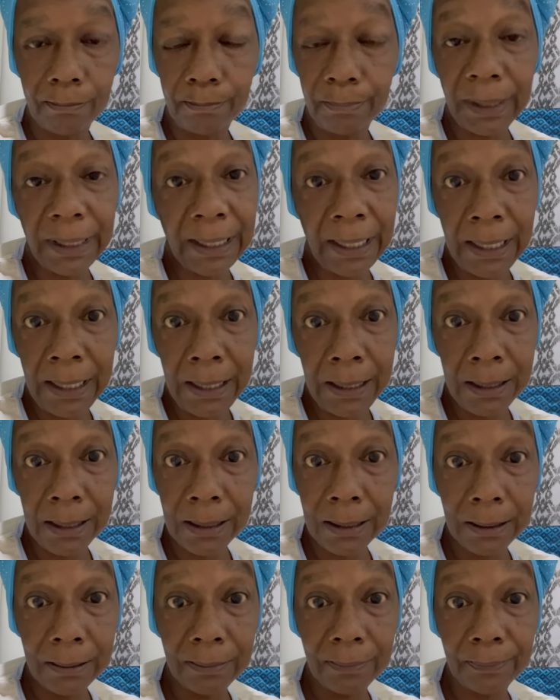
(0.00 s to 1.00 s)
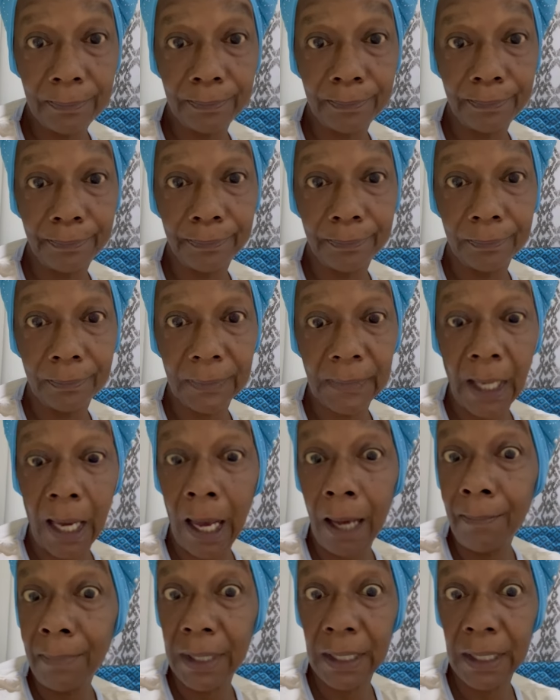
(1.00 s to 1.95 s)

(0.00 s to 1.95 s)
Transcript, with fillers: Please? I'm